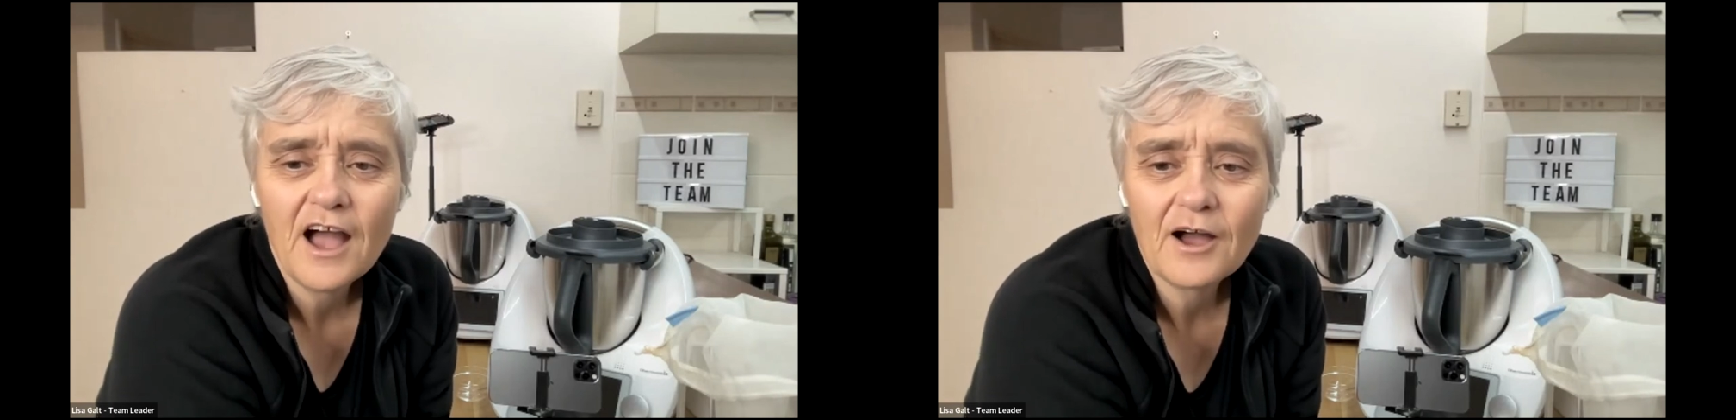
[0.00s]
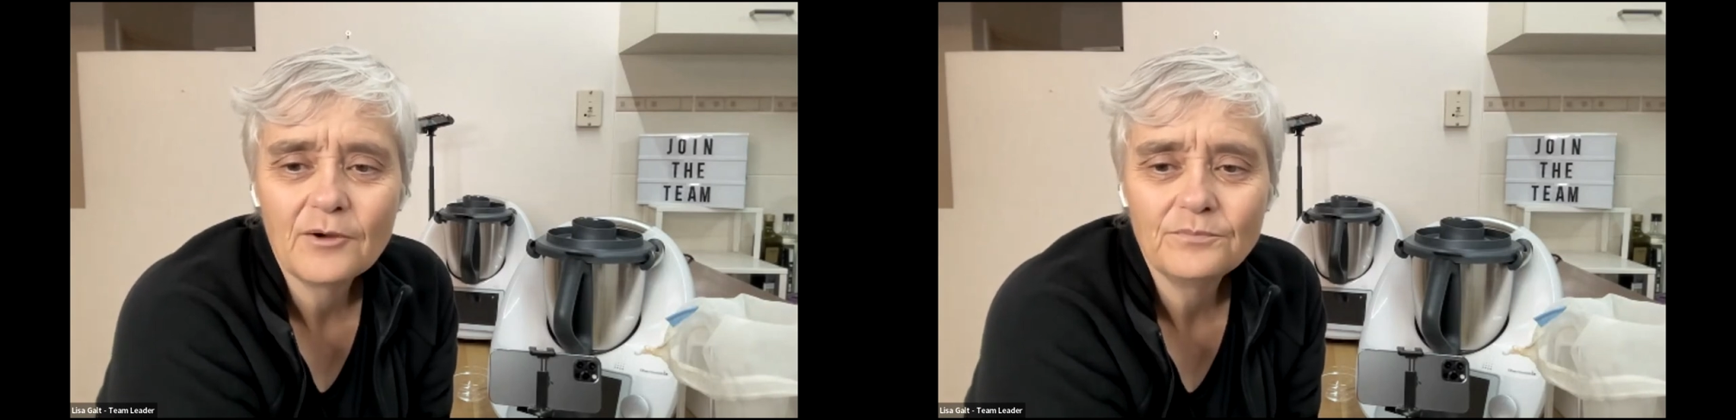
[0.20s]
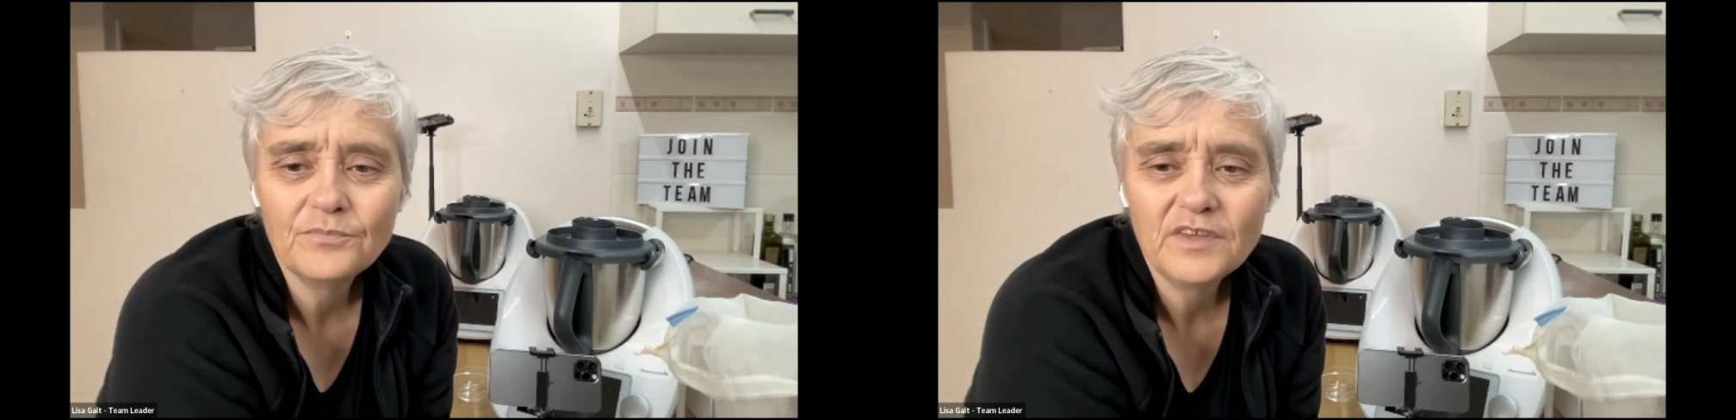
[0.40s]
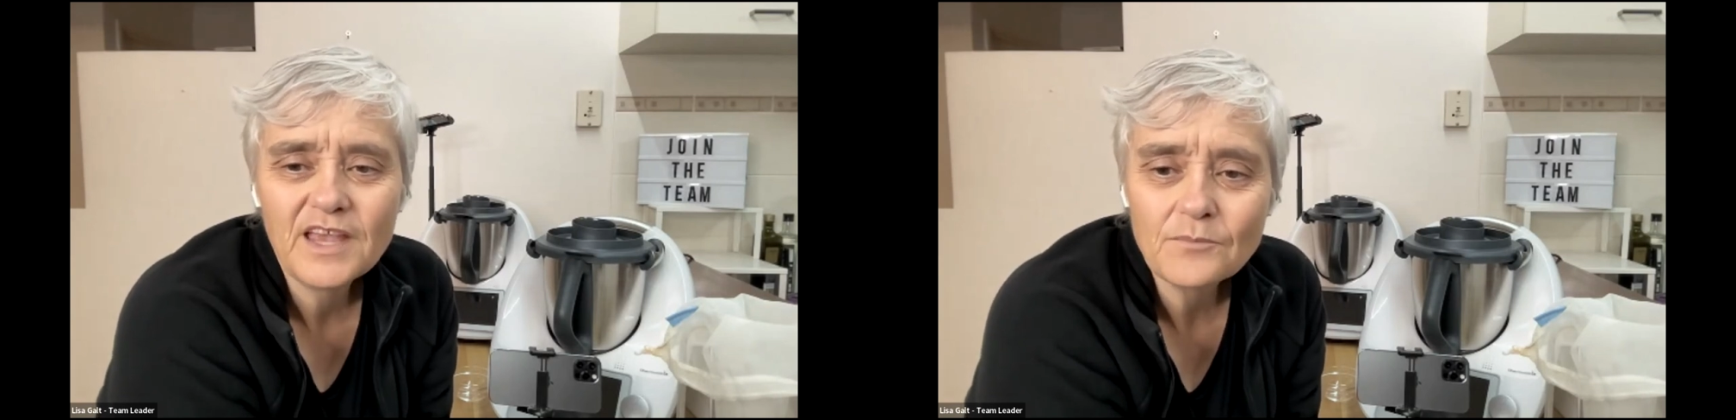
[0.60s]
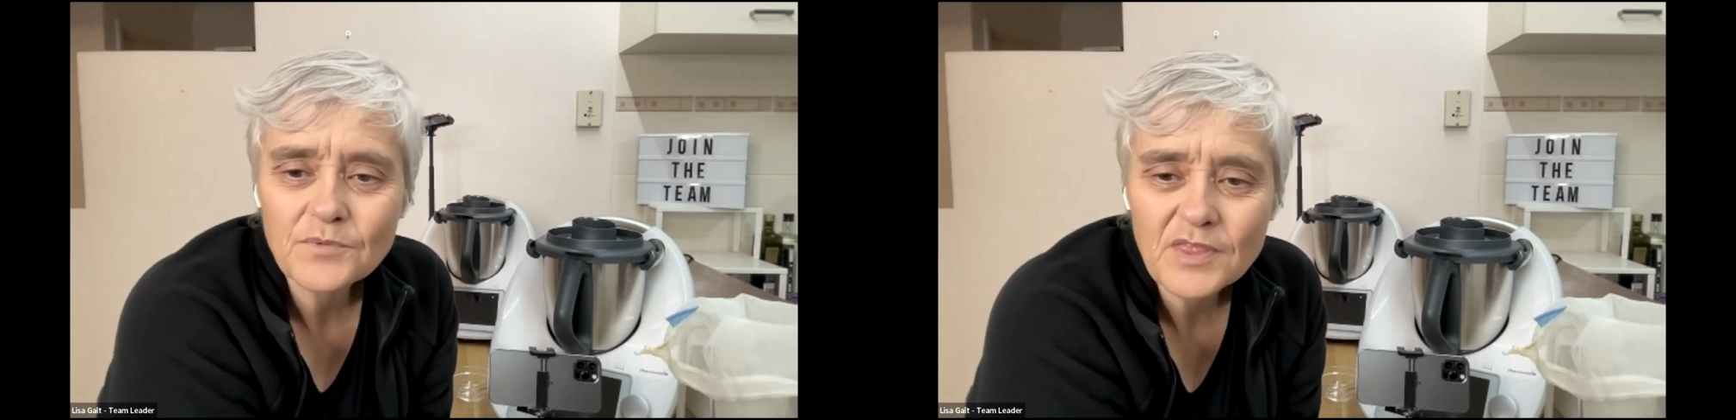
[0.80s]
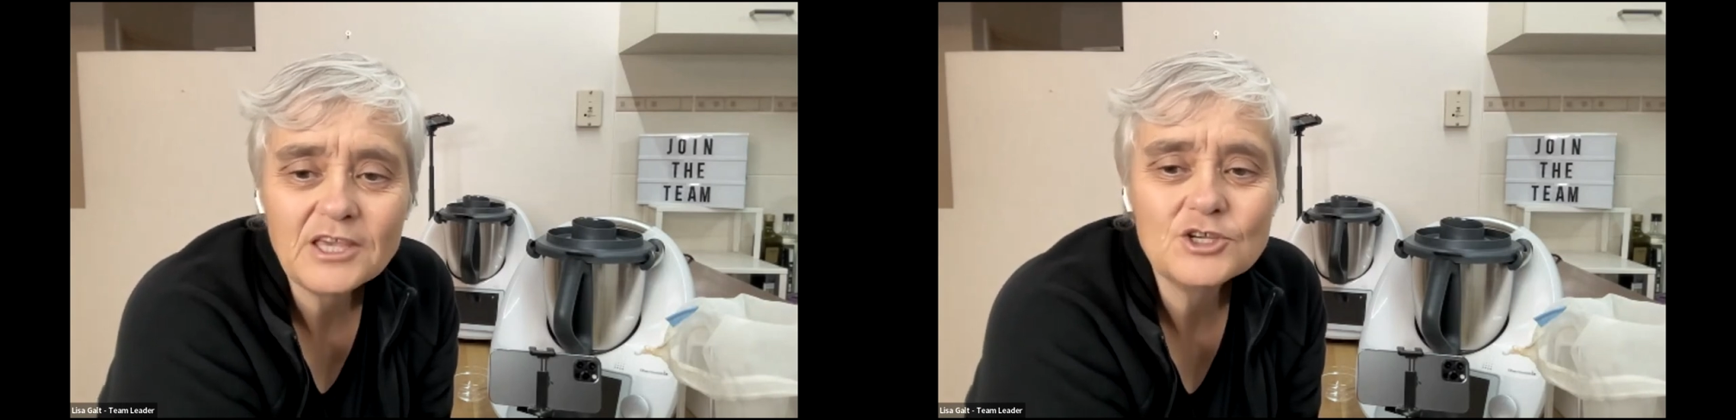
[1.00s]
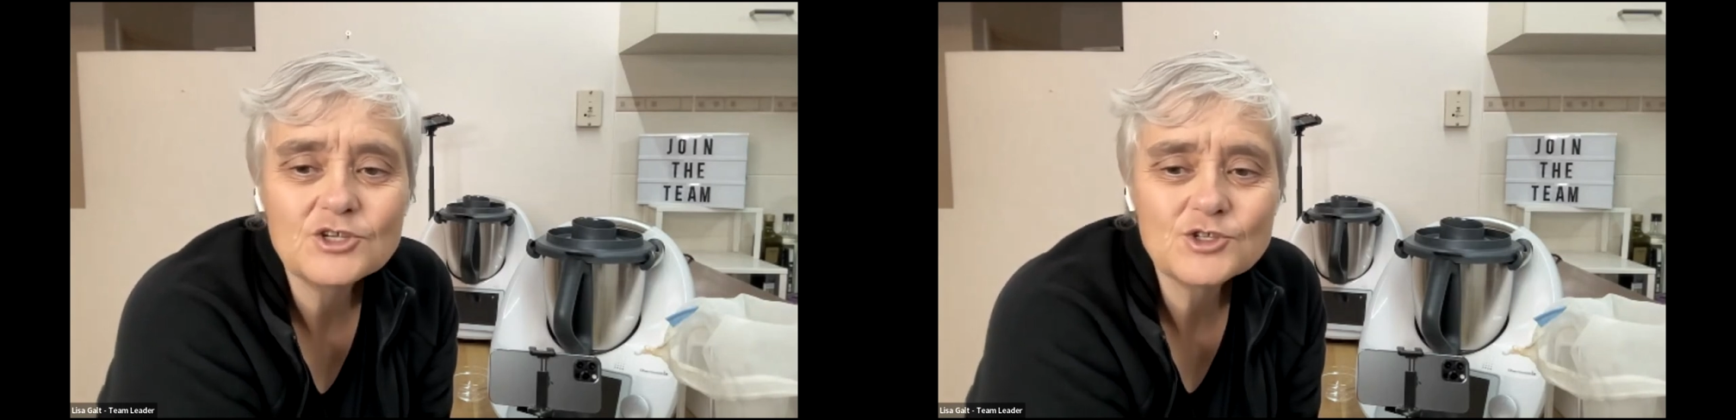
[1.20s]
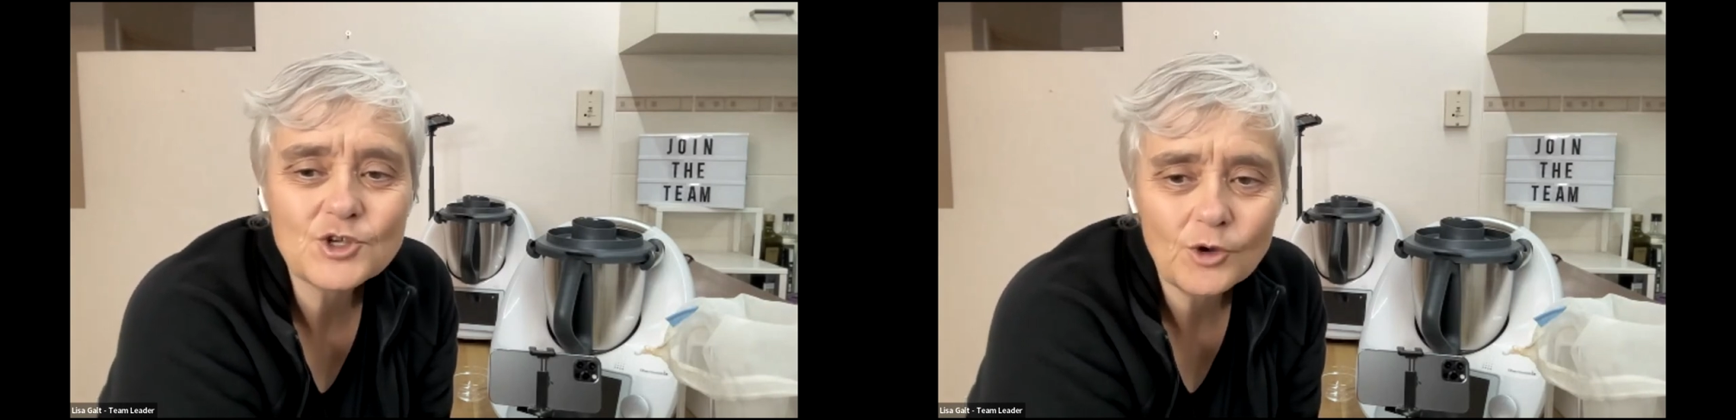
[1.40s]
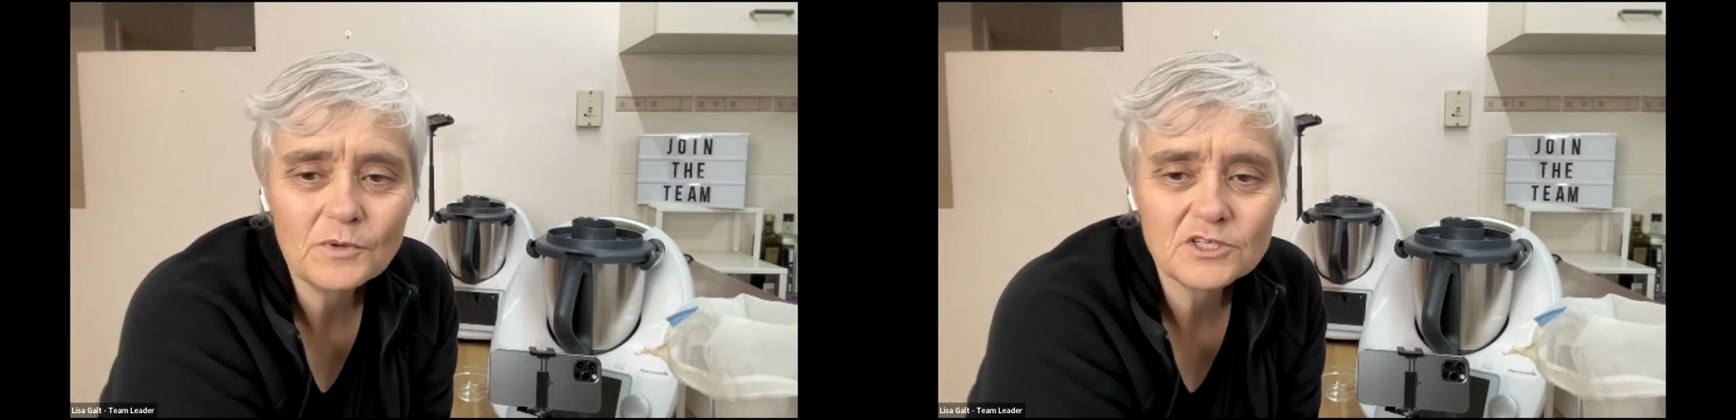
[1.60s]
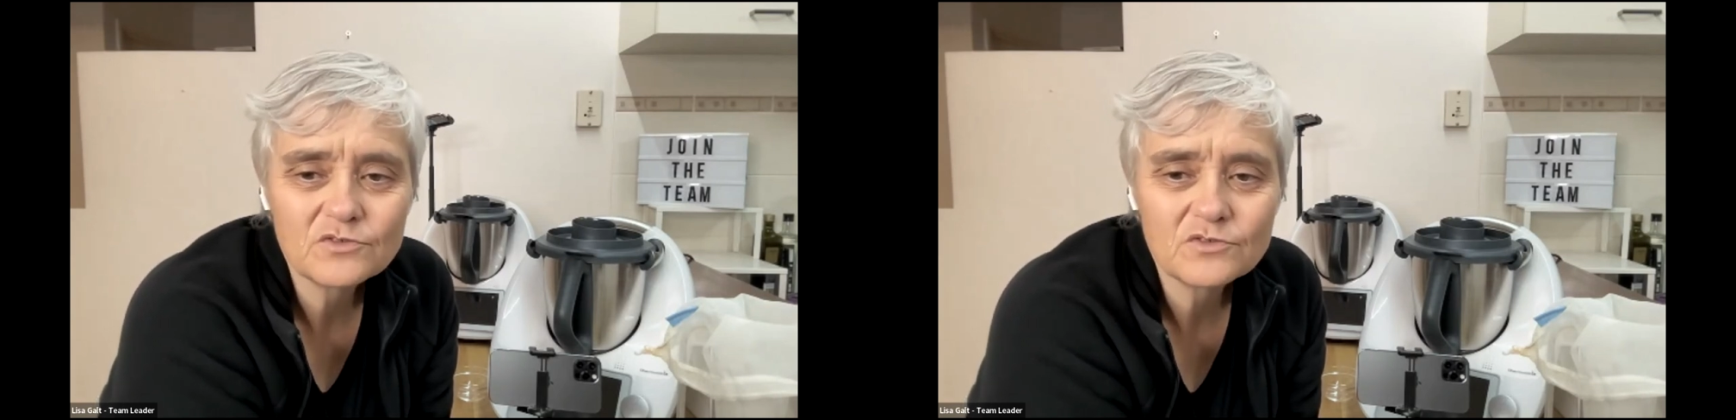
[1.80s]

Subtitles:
Yeah, thank you so